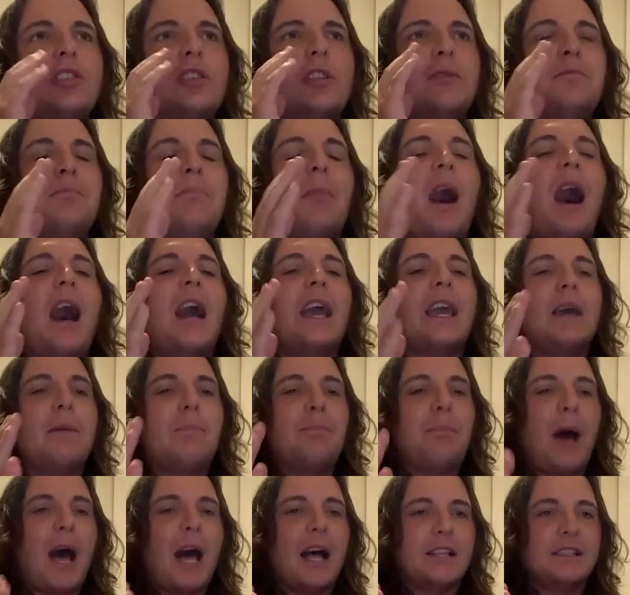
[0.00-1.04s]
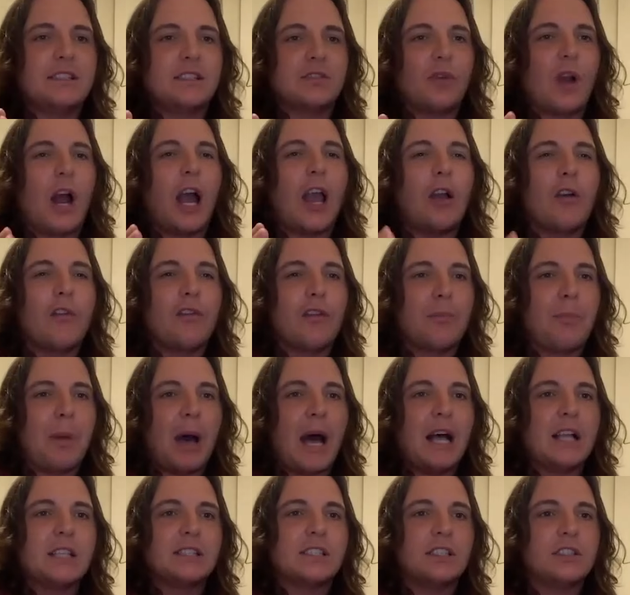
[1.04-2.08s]
admire bands, right? Other
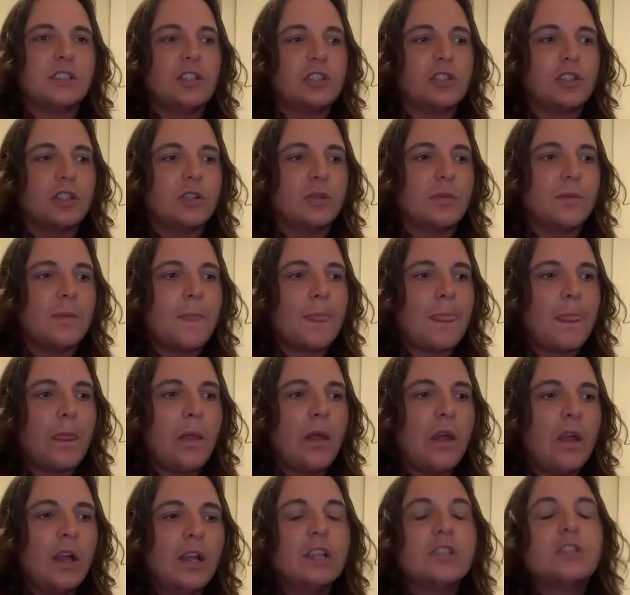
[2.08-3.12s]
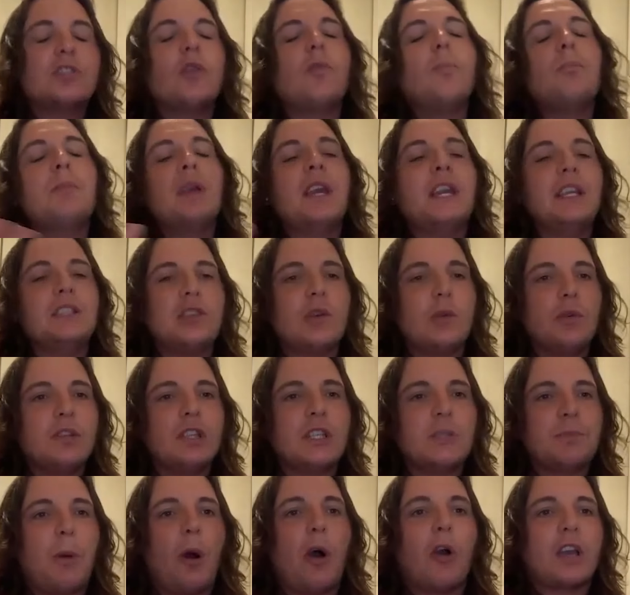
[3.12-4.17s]
bands, and you should. Me doing
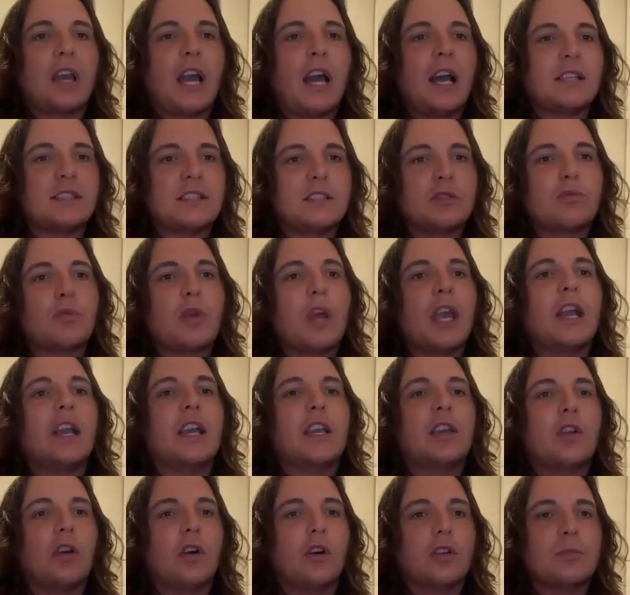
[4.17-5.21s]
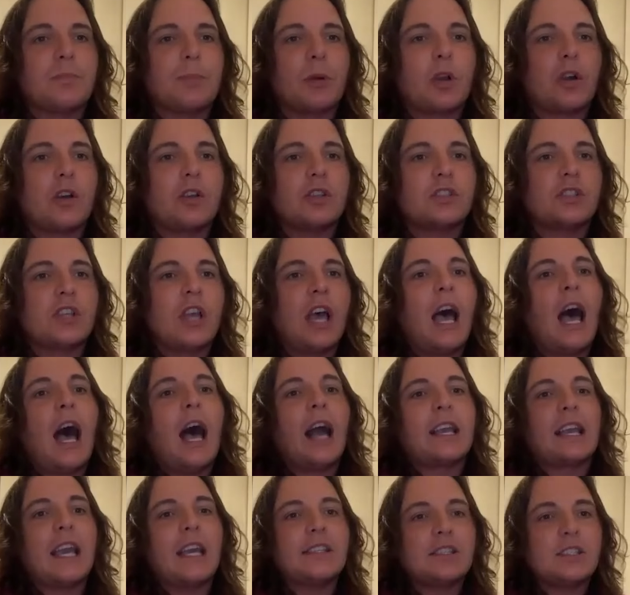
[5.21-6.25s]
this podcast is really good because
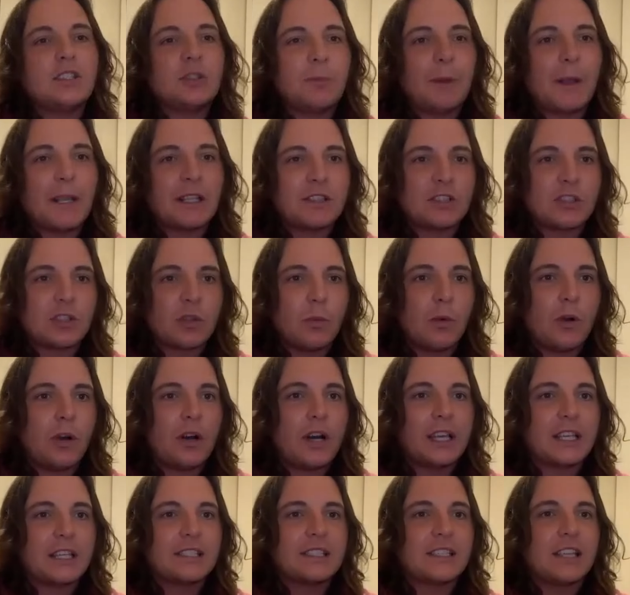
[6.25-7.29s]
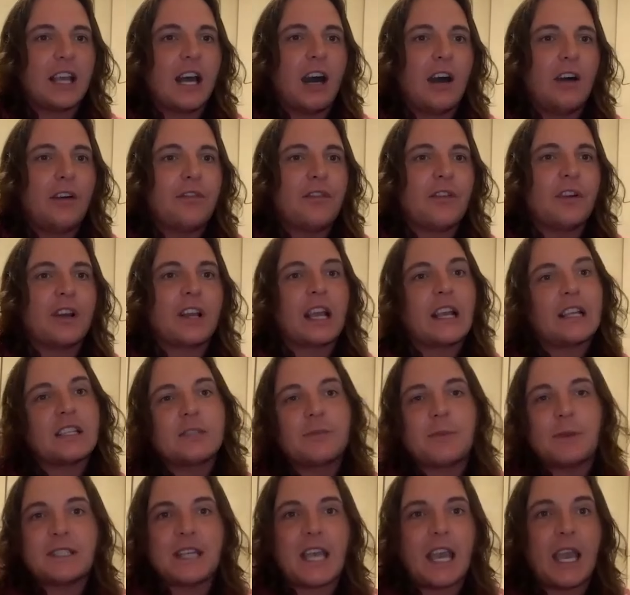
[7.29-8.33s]
I get to speak to someone like yourself, and I get to
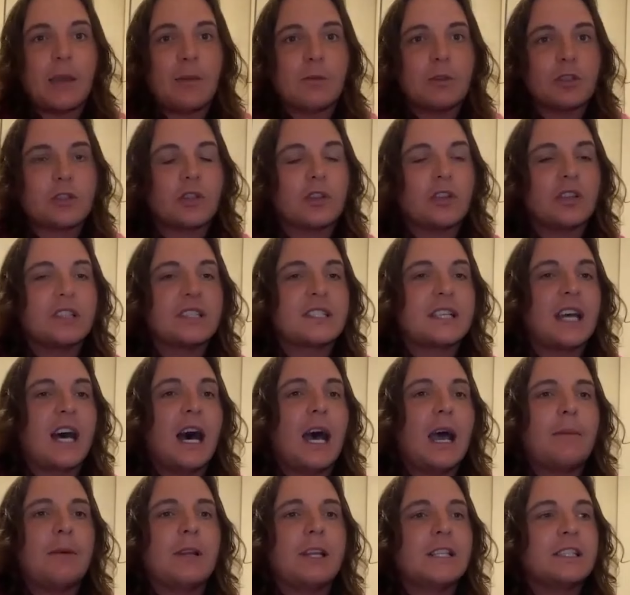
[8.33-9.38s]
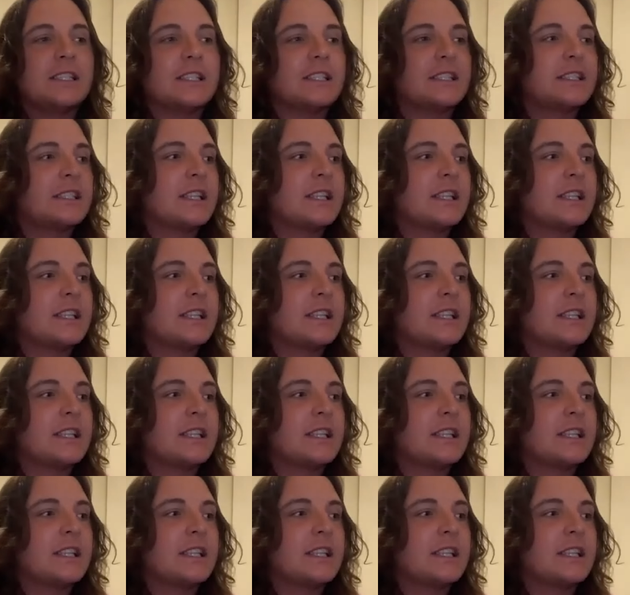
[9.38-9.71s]
speak to Hamish all the time, and